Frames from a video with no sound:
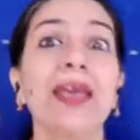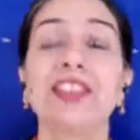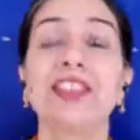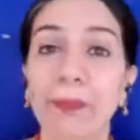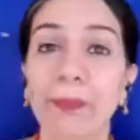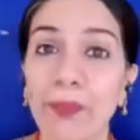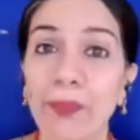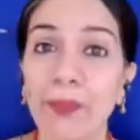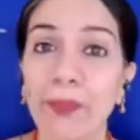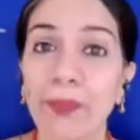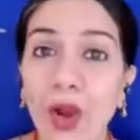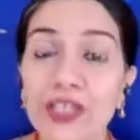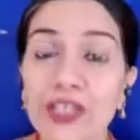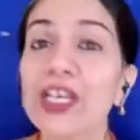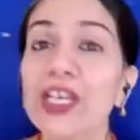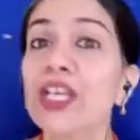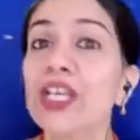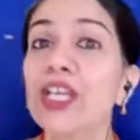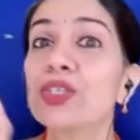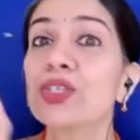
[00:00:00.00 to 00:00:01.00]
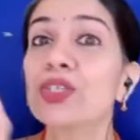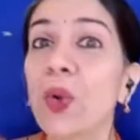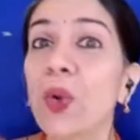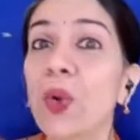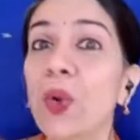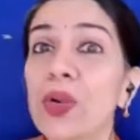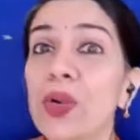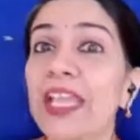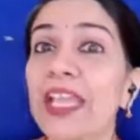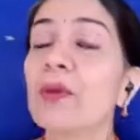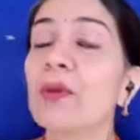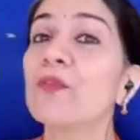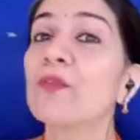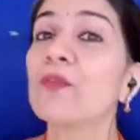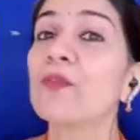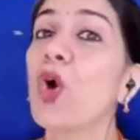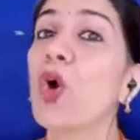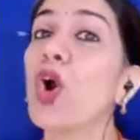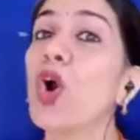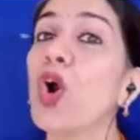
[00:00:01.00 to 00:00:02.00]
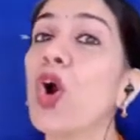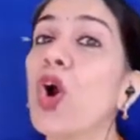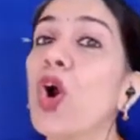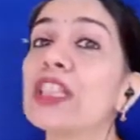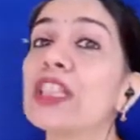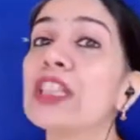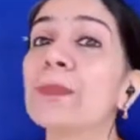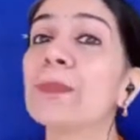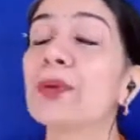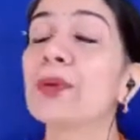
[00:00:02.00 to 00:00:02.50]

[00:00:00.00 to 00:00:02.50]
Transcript: the pot told him of all the